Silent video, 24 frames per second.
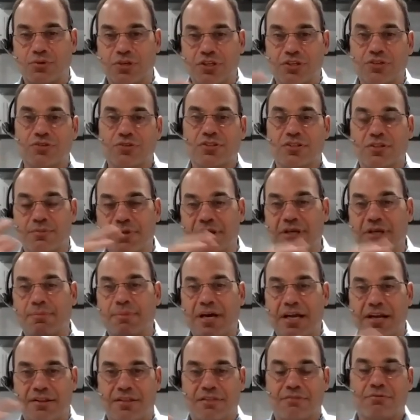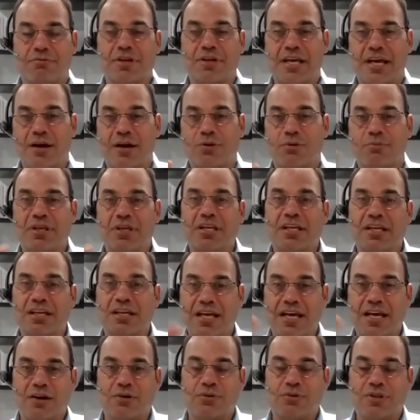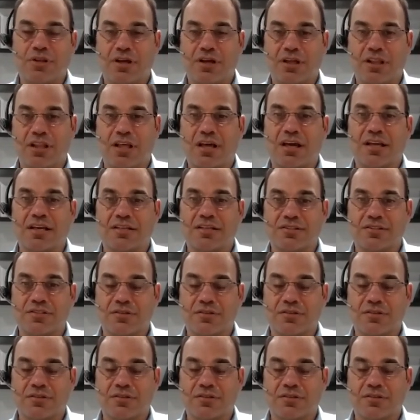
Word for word: what used to be about a three hour meeting now with online,